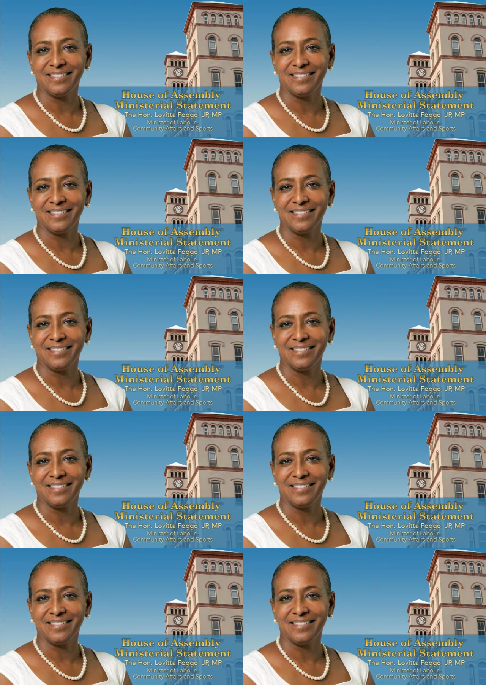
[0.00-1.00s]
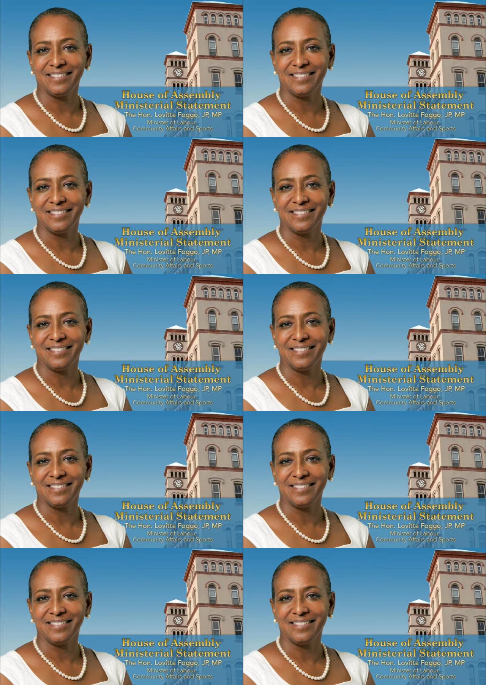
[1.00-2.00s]

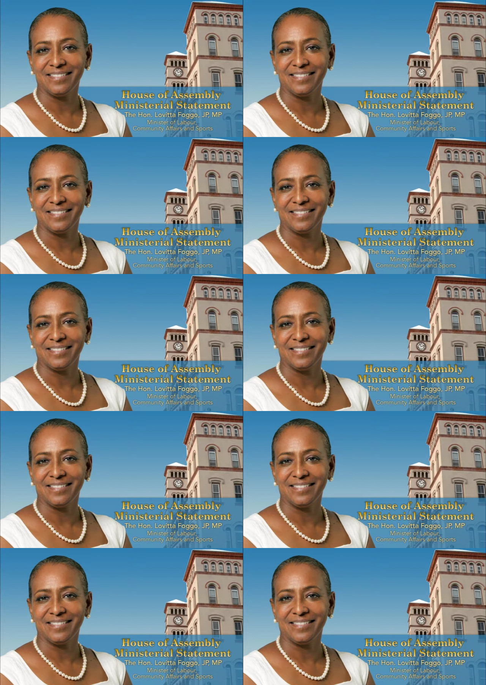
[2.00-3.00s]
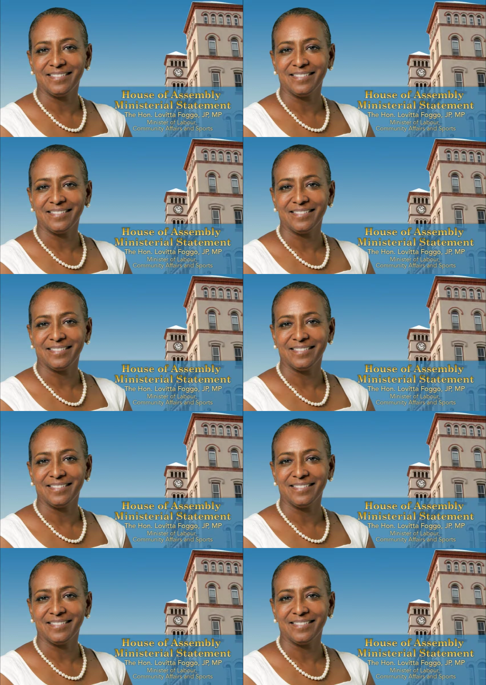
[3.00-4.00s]

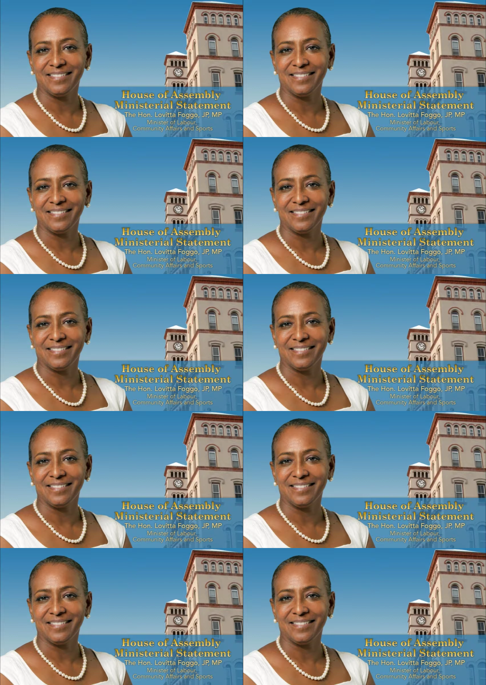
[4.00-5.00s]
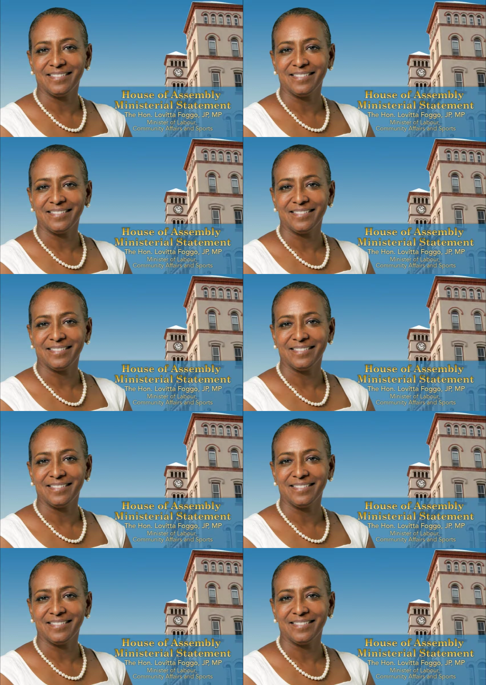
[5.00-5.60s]
This is a still picture; no speech is visible.